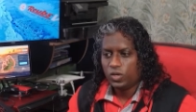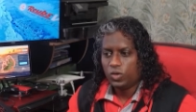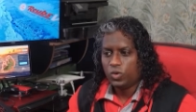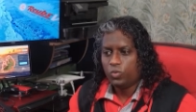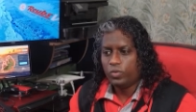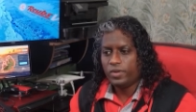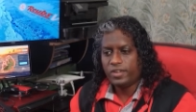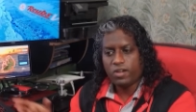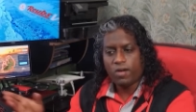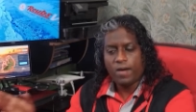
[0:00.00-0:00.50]

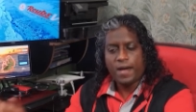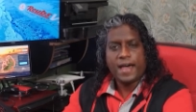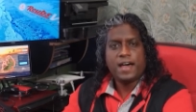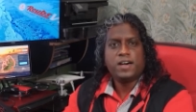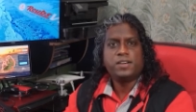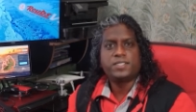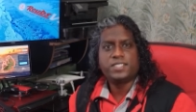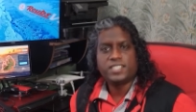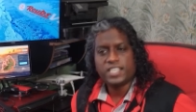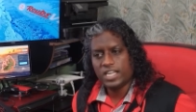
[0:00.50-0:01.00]
We go
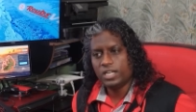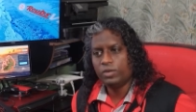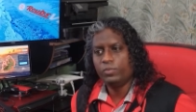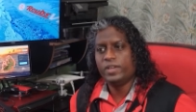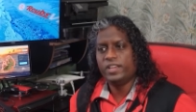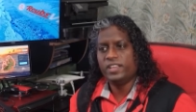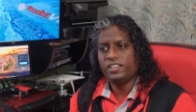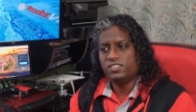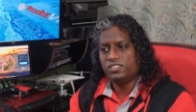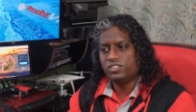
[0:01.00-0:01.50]
out and we
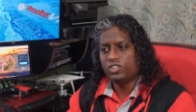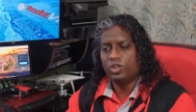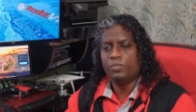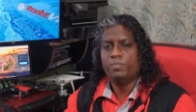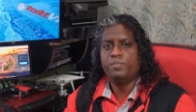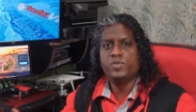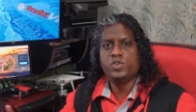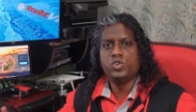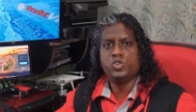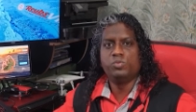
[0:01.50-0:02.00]
install
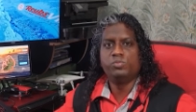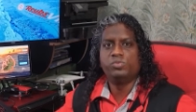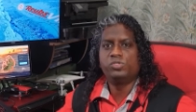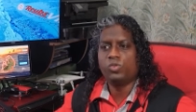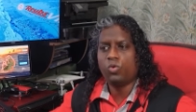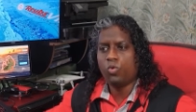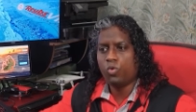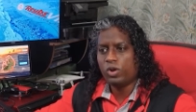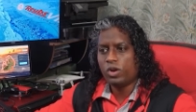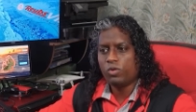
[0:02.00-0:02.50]
booms
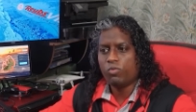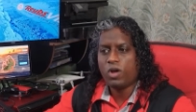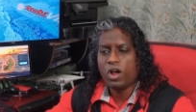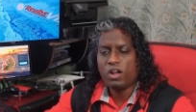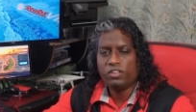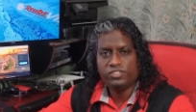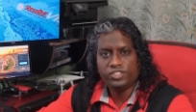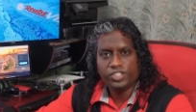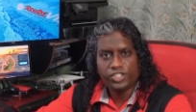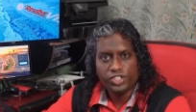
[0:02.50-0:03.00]
all
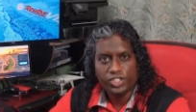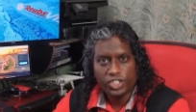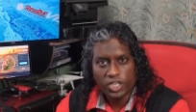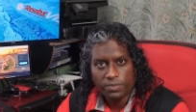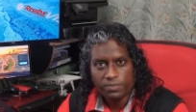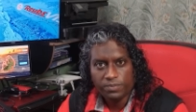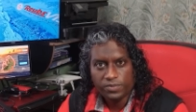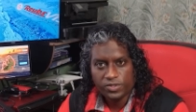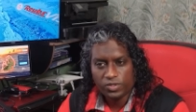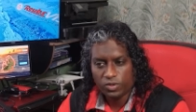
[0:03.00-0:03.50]
around the
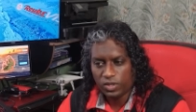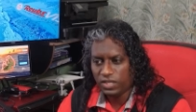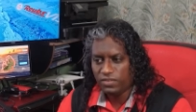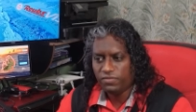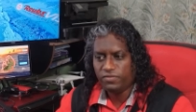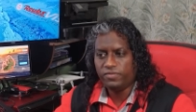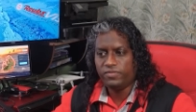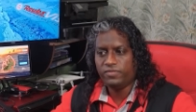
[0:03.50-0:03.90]
ship, so if